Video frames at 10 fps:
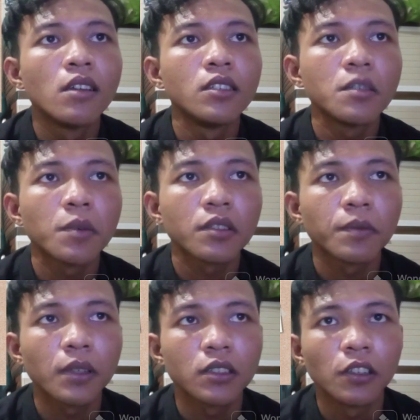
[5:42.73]
This
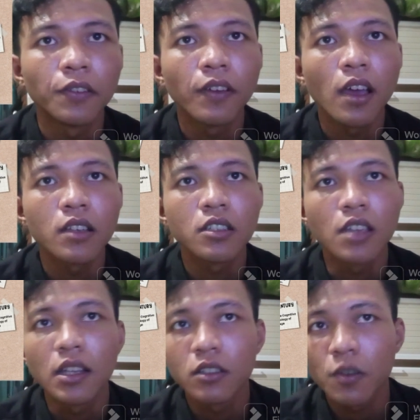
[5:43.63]
perspective has
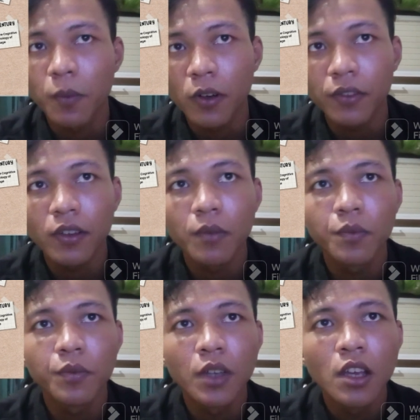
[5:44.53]
gained support
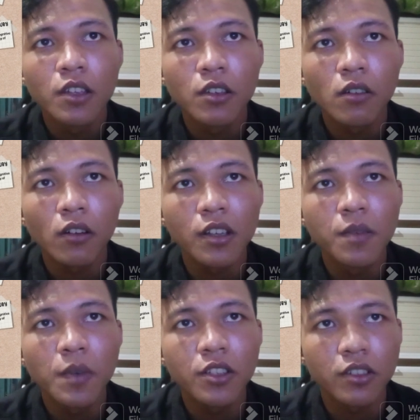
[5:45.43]
from
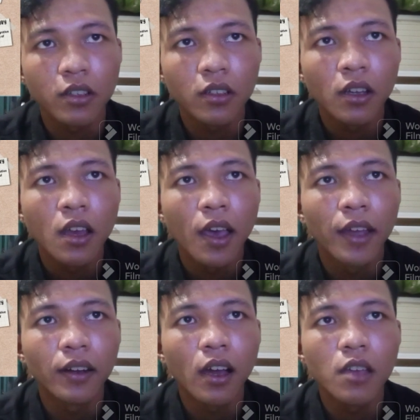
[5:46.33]
neuroimaging
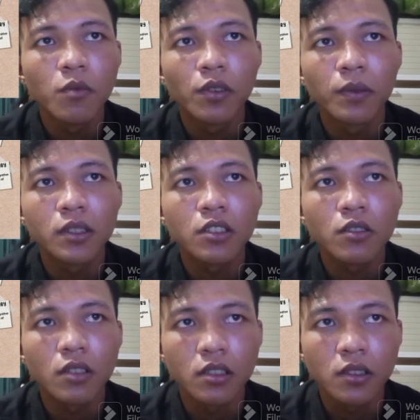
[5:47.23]
and eye movement
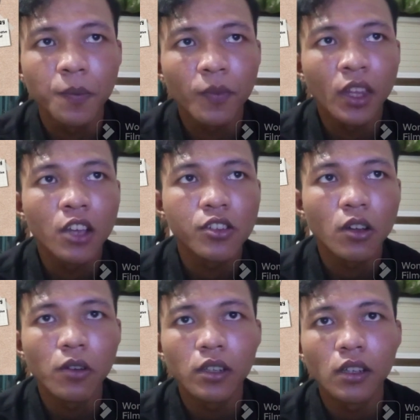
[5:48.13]
studies,
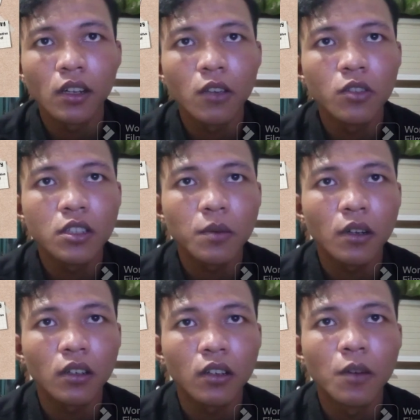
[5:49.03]
showing that language
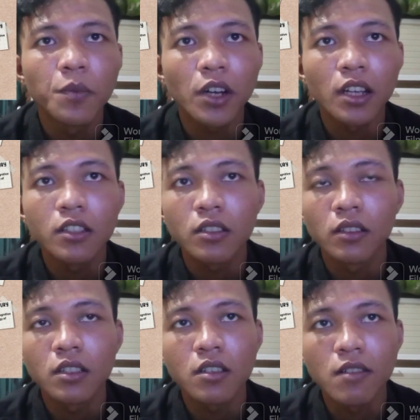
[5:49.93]
comprehension
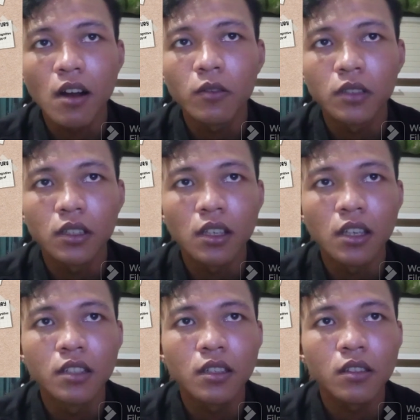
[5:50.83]
is grounded
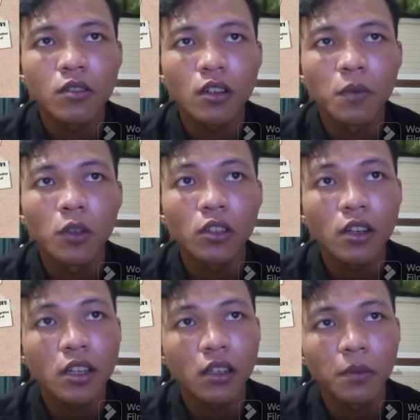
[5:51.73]
in sensory
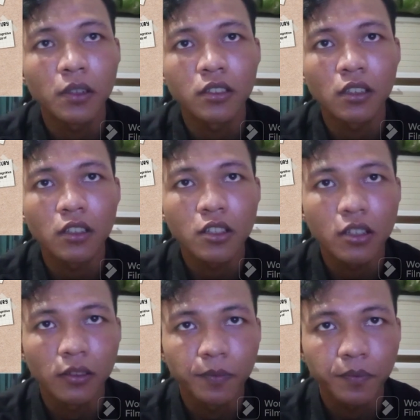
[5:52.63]
motoric
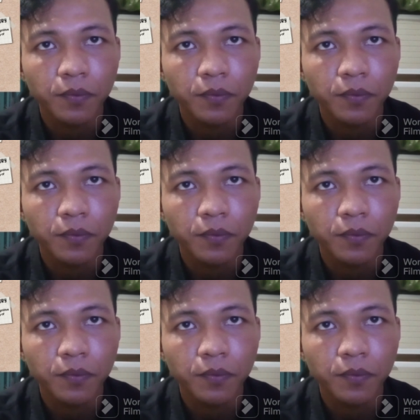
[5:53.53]
representation.